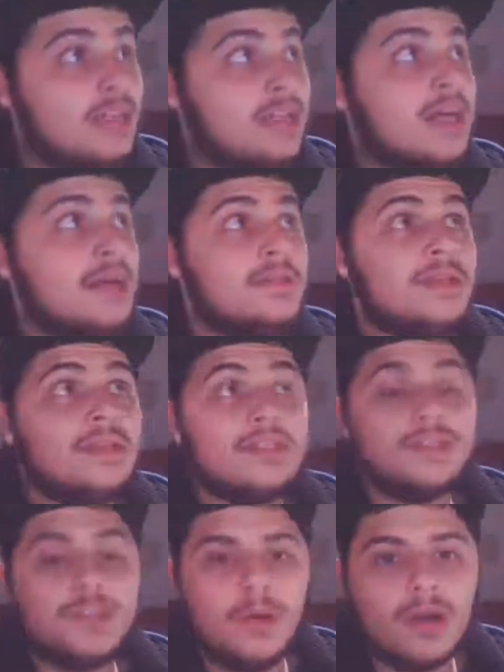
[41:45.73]
The times you get
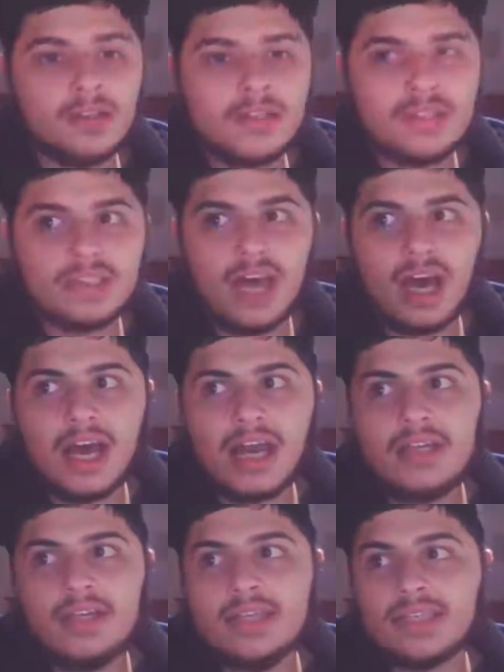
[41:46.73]
to go
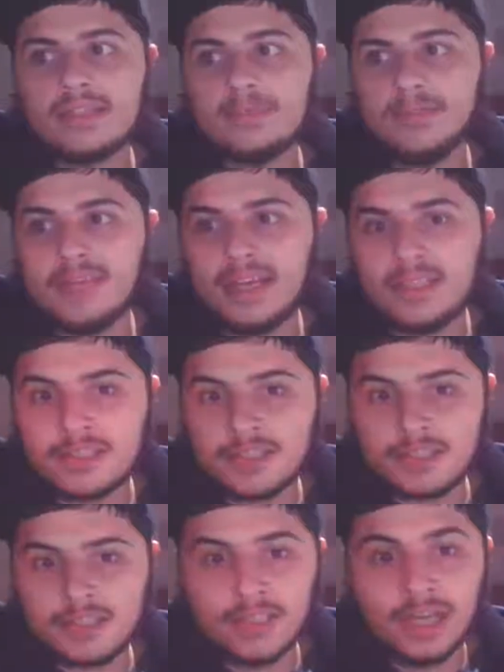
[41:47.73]
outside, you get to play in the
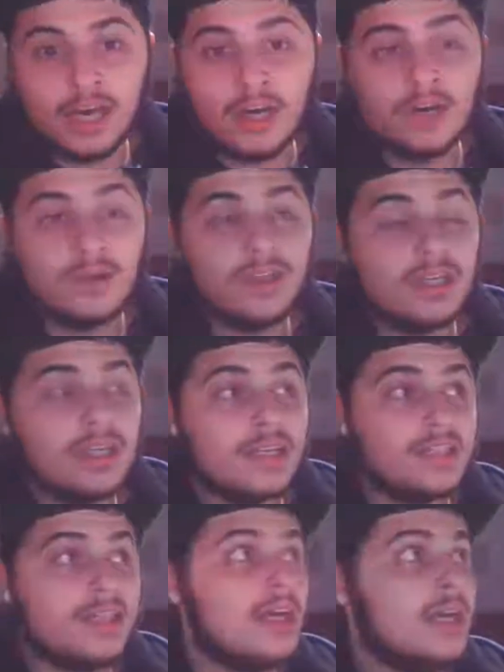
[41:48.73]
snow, you
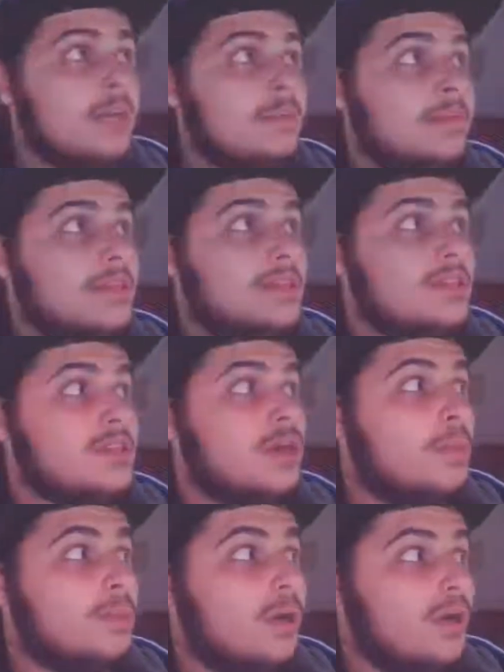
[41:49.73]
get to play
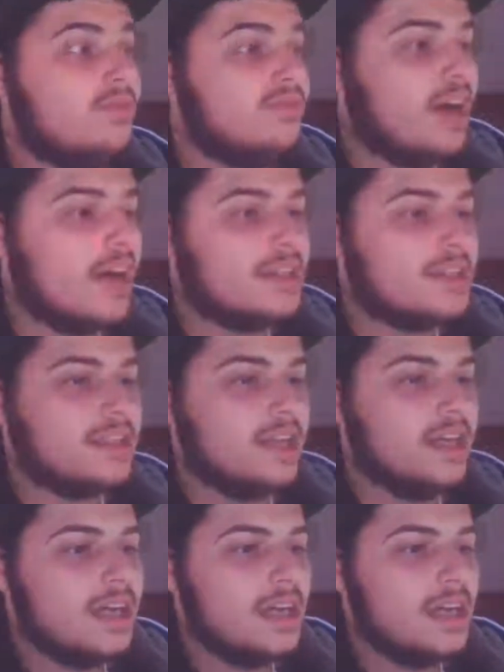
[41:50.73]
snowball fights,